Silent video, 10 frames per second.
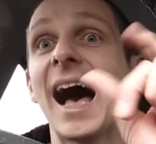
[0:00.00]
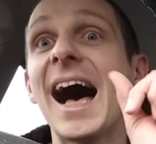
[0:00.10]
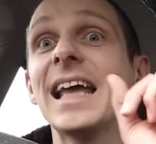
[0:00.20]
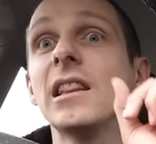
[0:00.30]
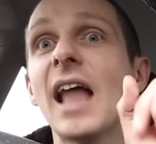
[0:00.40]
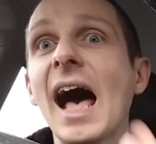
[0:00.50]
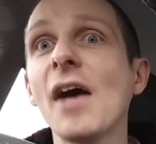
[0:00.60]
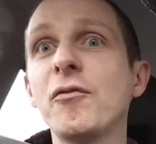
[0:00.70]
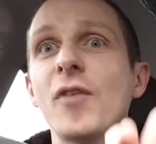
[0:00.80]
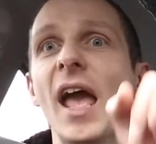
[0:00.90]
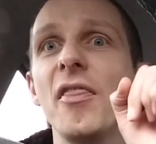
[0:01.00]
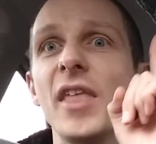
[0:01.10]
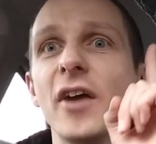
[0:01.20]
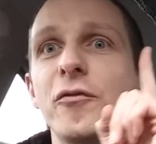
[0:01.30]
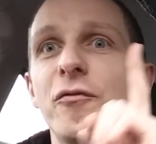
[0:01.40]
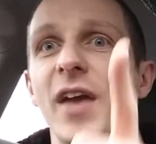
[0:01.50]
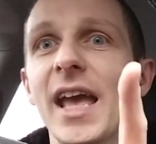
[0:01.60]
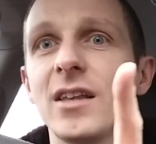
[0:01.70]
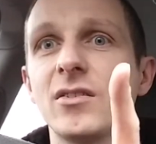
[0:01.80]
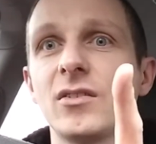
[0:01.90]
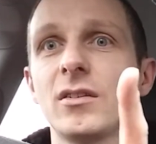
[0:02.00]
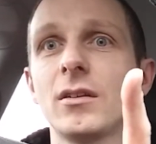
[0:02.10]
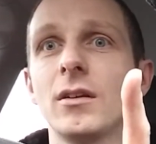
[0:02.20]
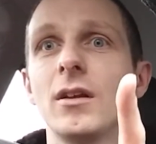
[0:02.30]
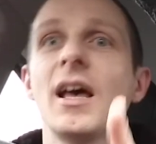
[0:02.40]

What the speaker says: I laugh in their face.